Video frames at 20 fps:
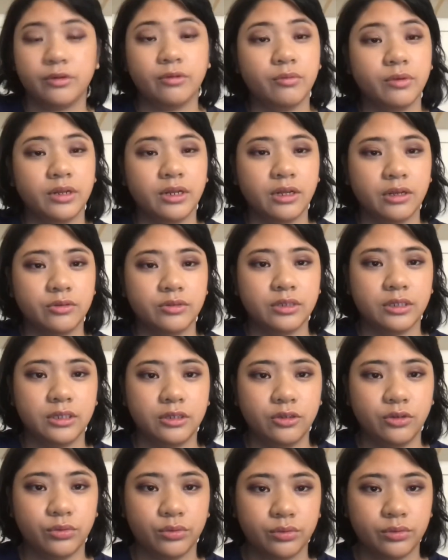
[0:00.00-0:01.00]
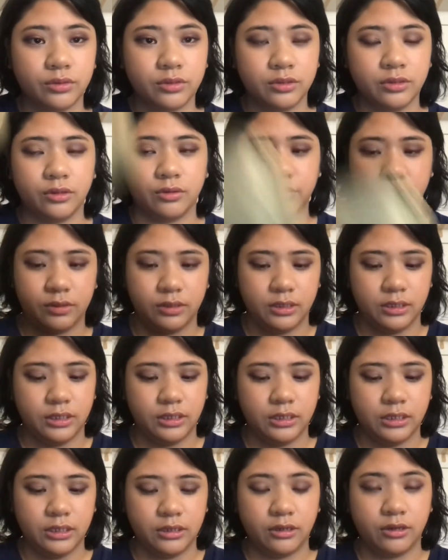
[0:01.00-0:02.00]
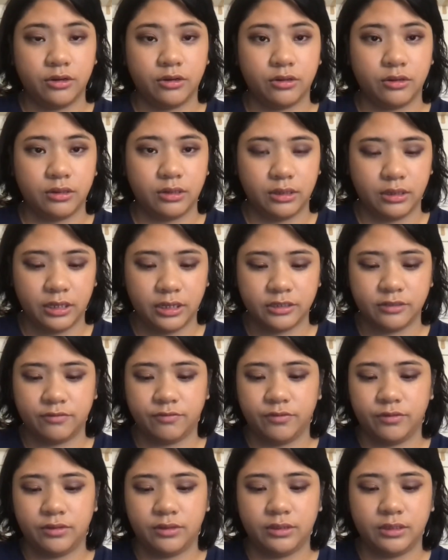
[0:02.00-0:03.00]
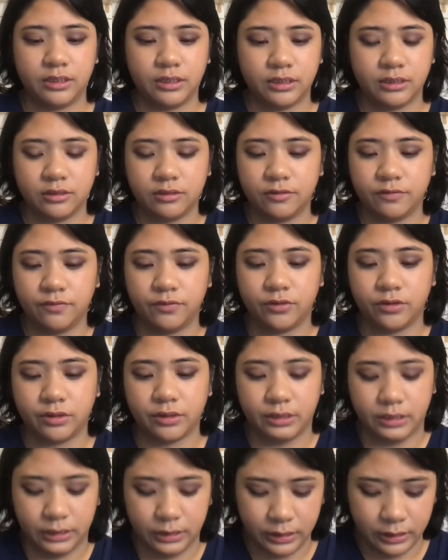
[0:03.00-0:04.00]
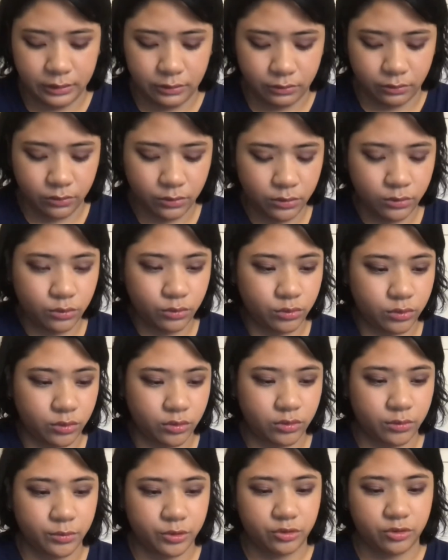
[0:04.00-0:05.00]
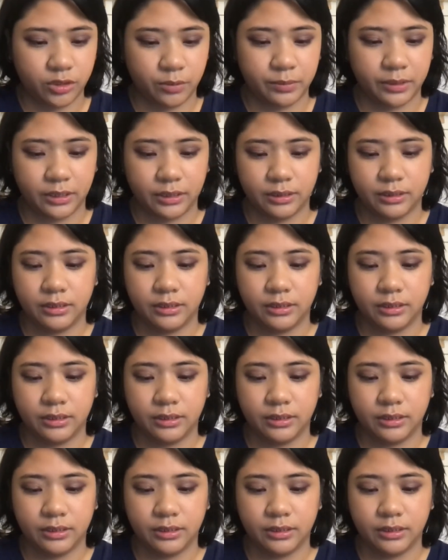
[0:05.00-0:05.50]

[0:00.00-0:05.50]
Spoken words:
what I was gonna do, so I'll do the last few things for it. Woo! Almost dropped that.